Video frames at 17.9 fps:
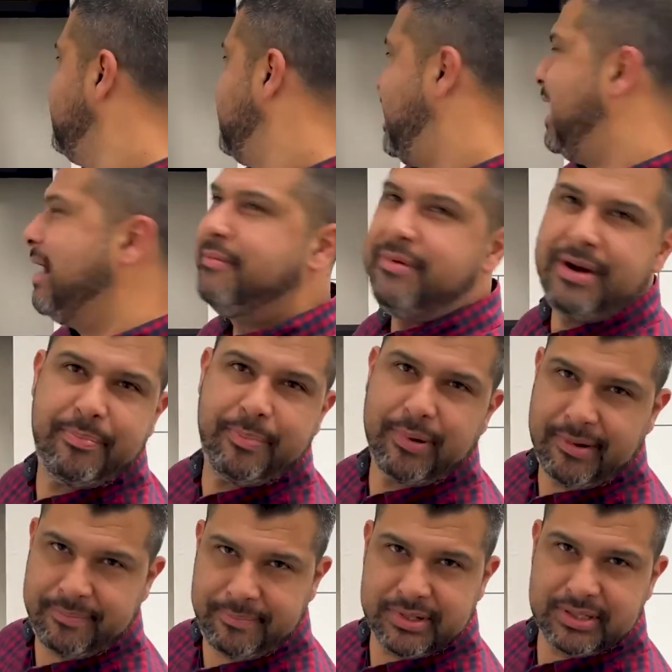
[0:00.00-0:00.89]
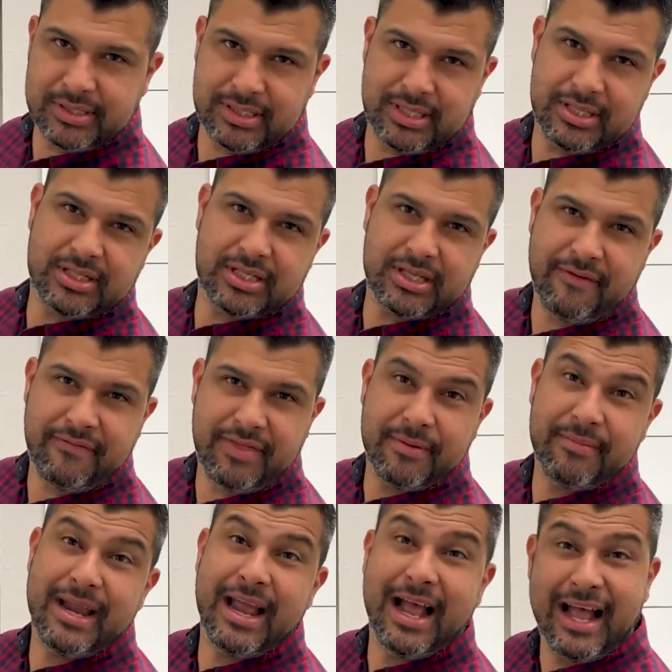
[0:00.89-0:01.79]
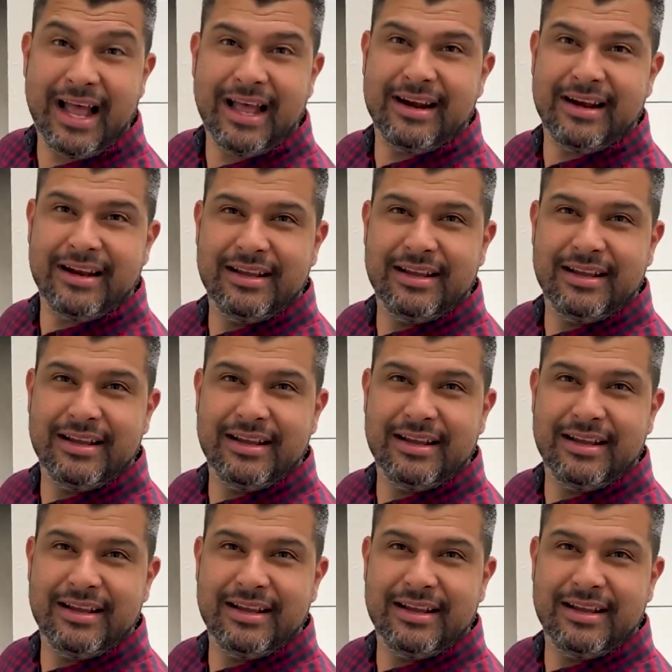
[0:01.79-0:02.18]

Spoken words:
I repurposed stuff that we had,